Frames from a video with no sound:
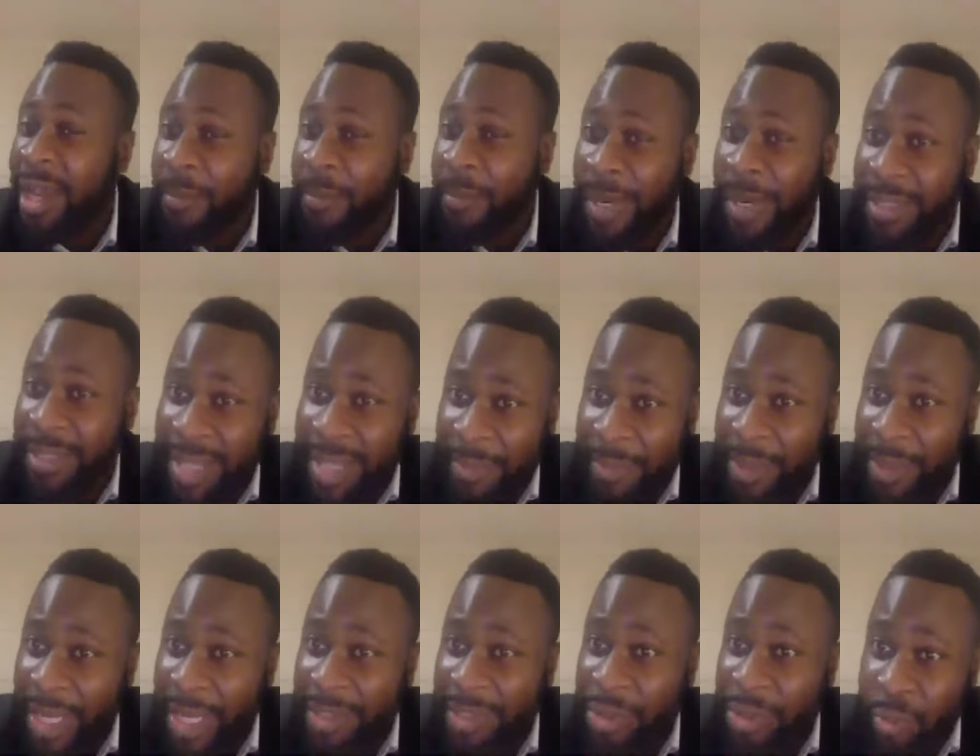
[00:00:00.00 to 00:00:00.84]
by the time you
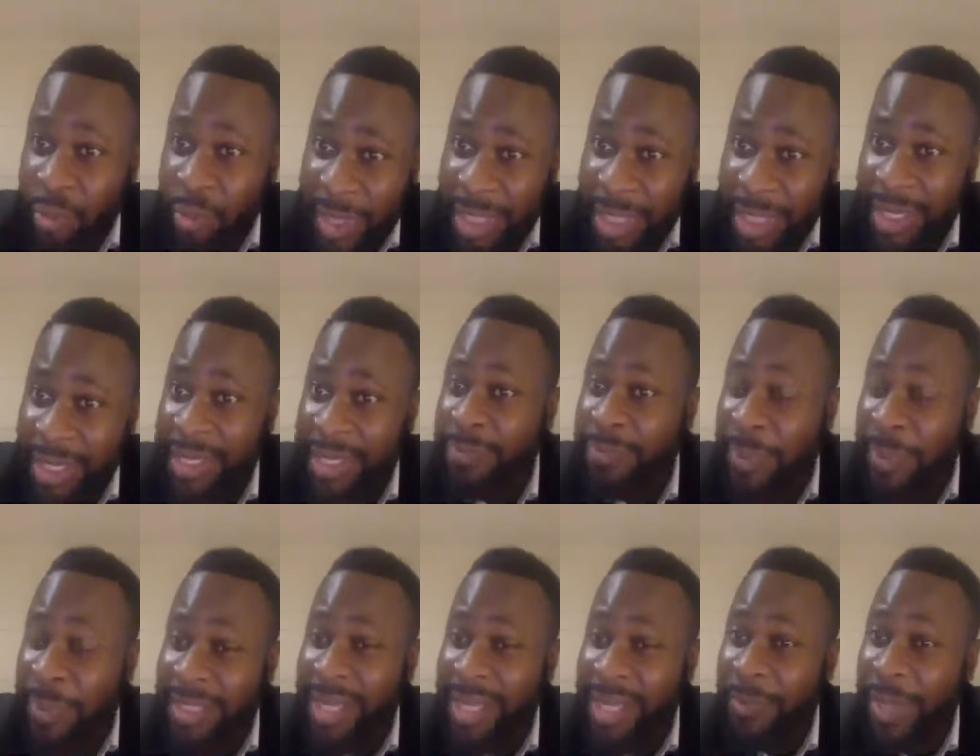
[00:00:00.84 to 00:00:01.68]
get to 20 days, by
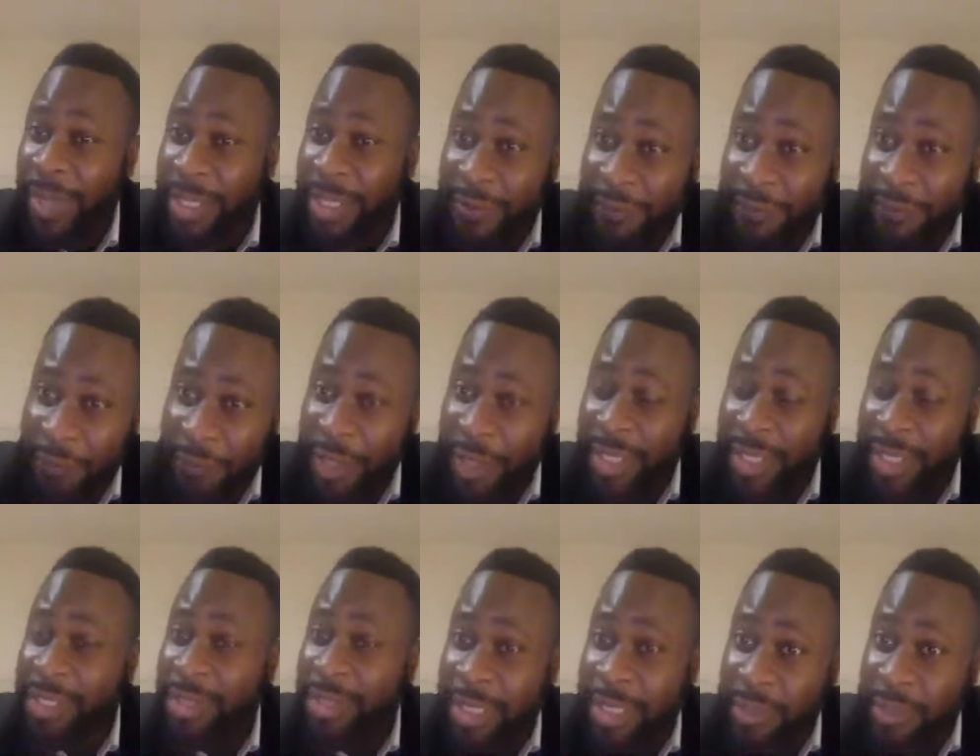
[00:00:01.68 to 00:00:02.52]
the time you get to 30
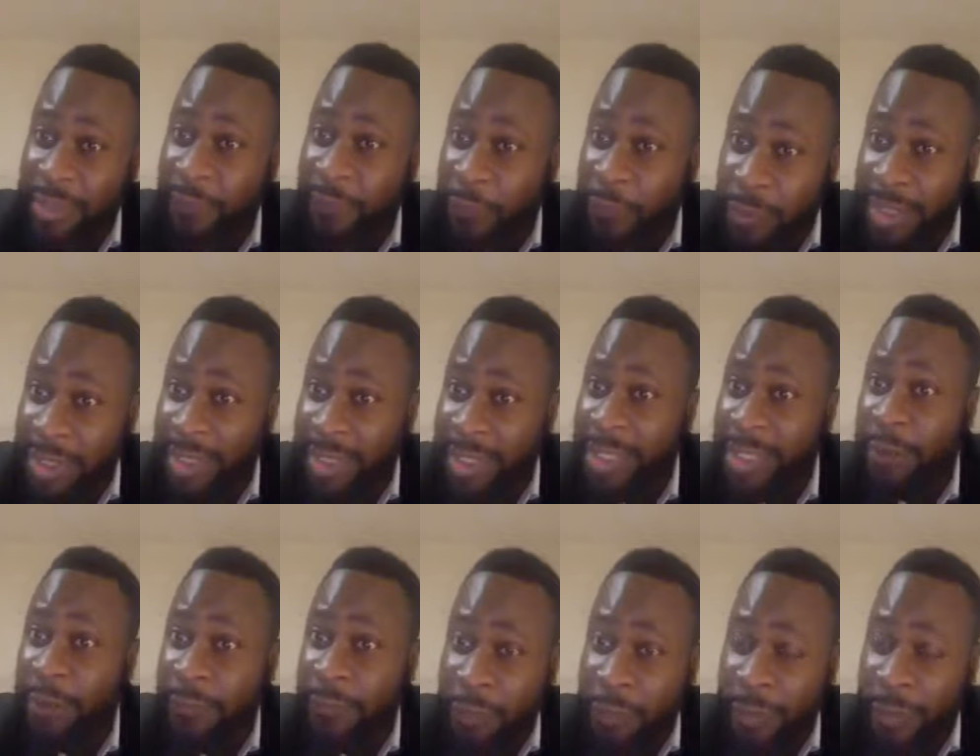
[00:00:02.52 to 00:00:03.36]
days, you get to 40 days
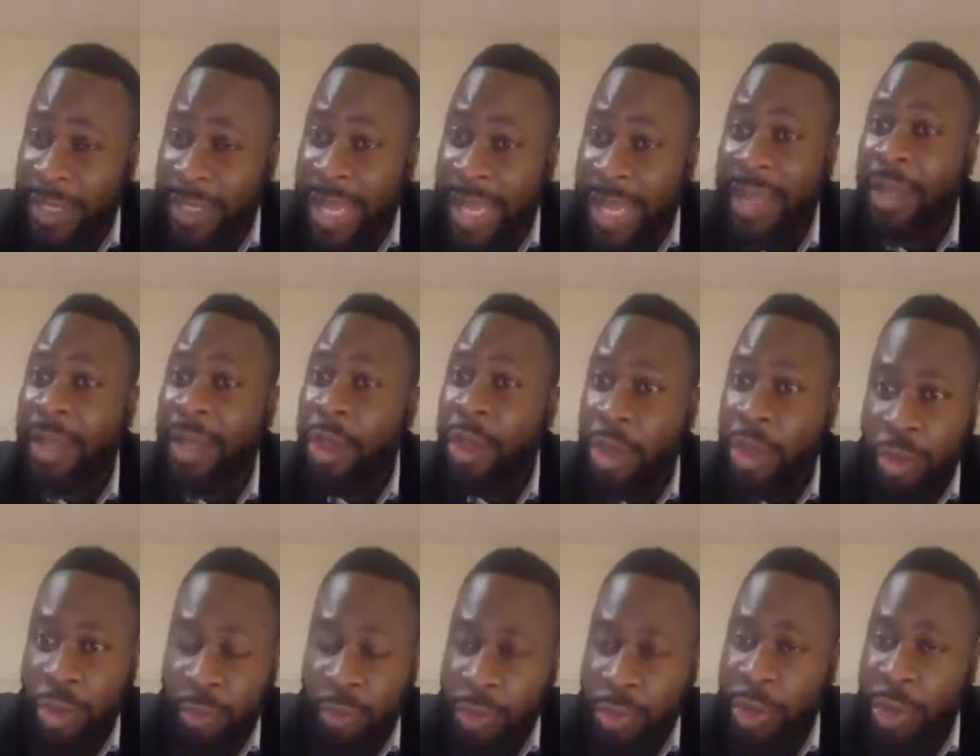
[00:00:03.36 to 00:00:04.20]
of doing that,
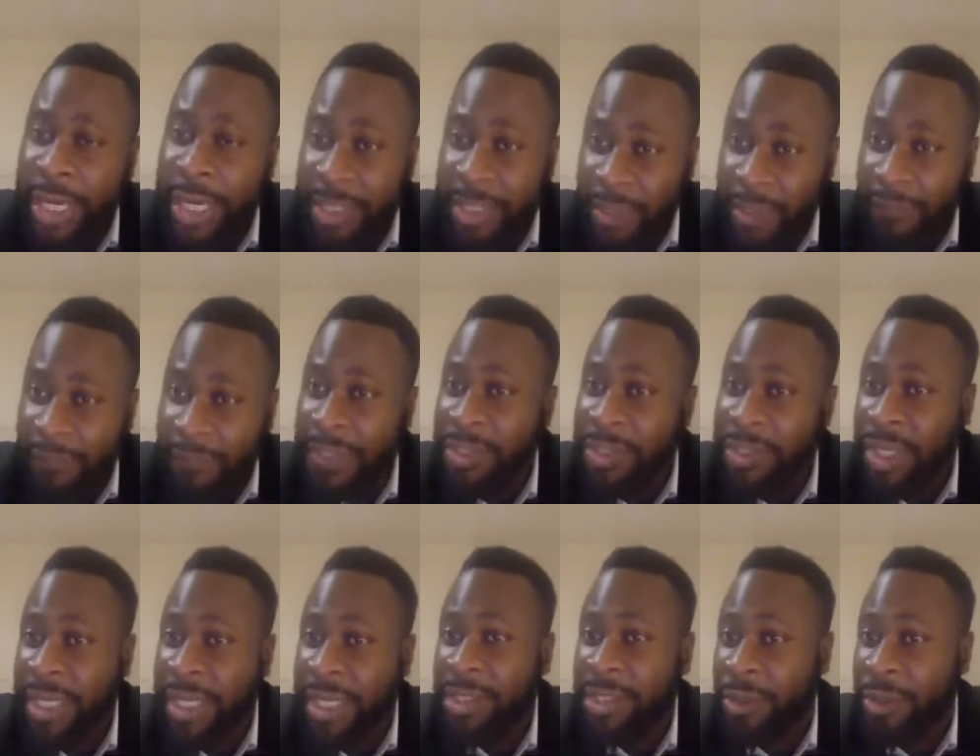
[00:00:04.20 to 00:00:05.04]
you'll know that something's
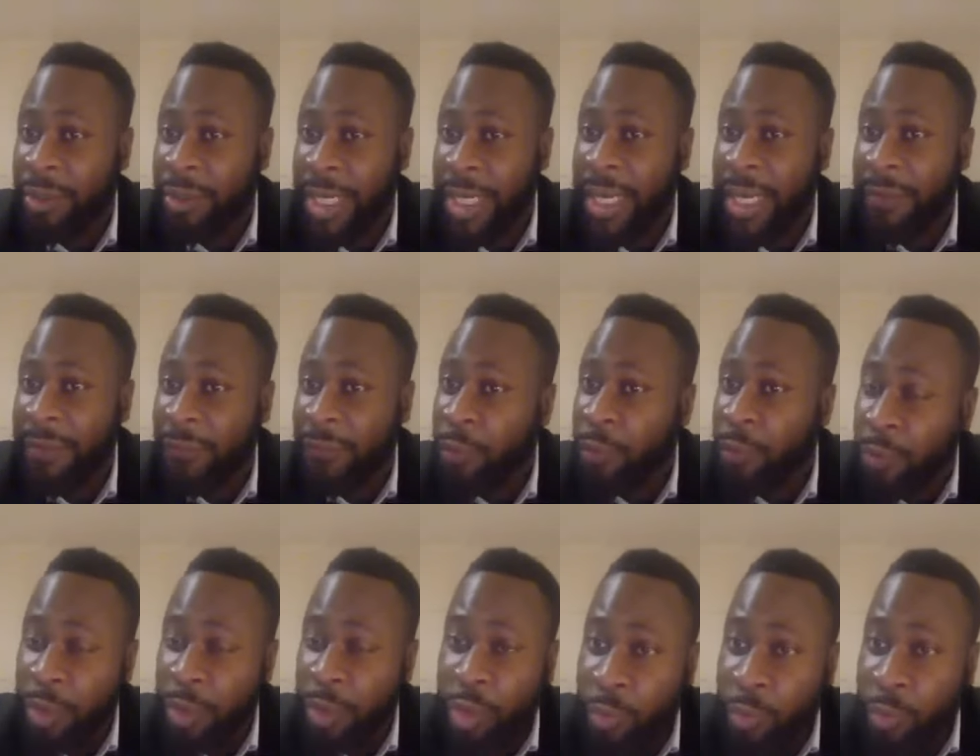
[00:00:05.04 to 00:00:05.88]
changed in your life.
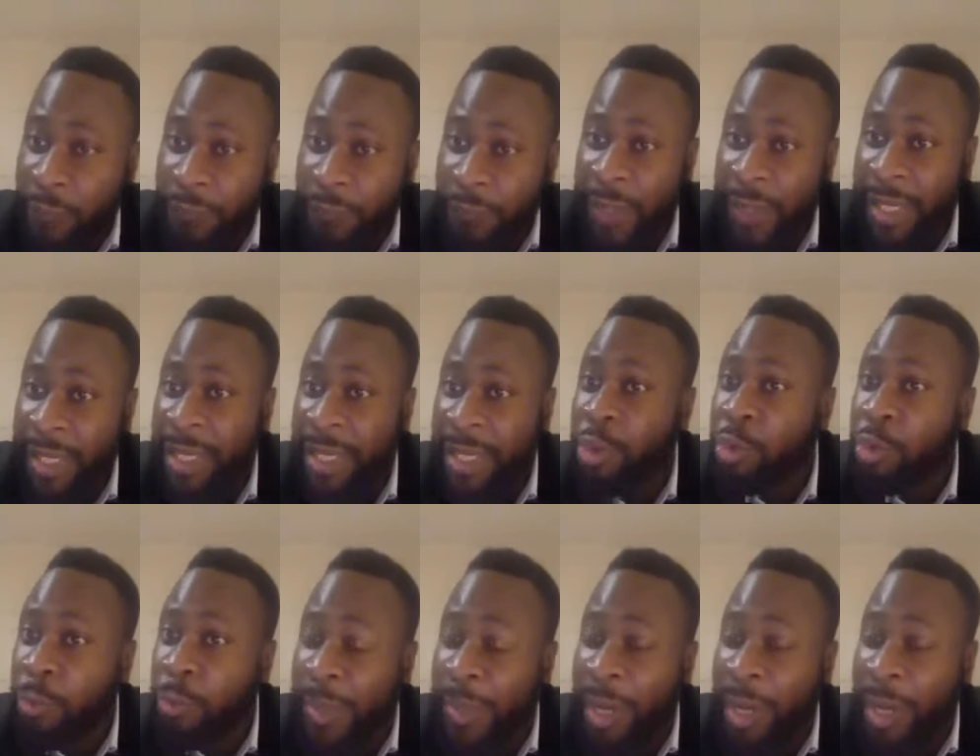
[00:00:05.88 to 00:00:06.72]
You you will feel it. You
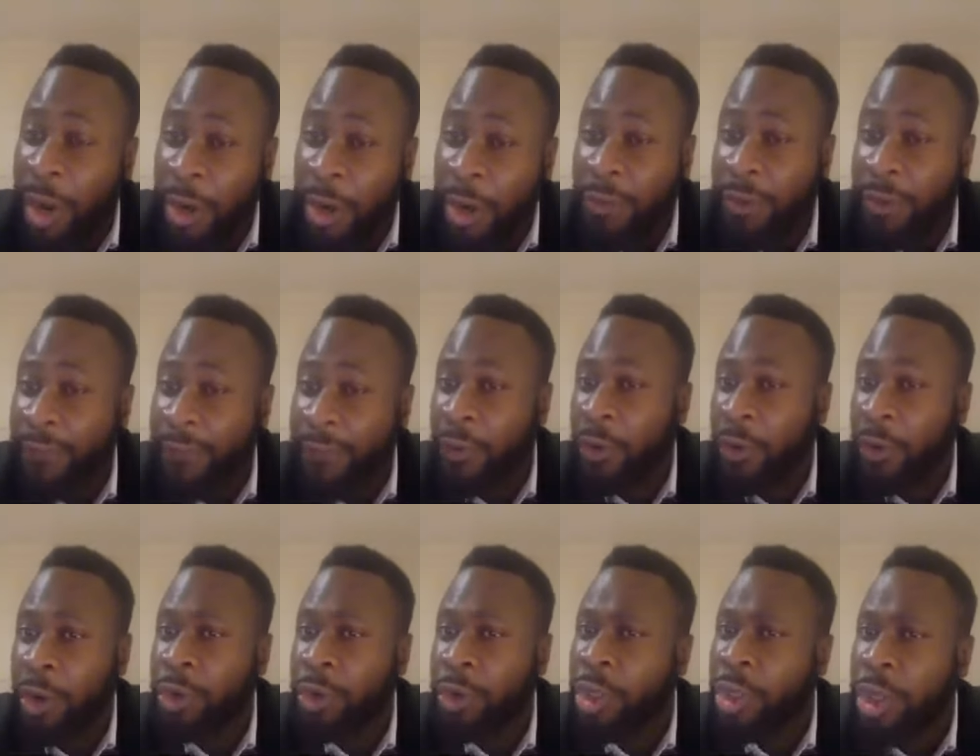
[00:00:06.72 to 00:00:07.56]
will be hungry for
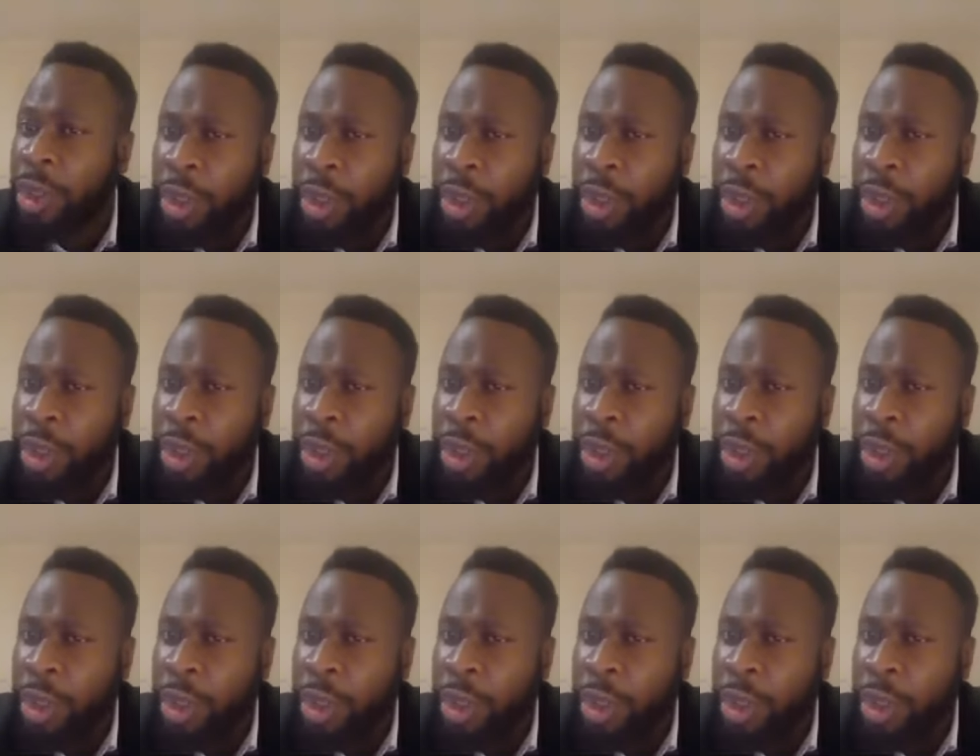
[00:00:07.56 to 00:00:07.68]
God.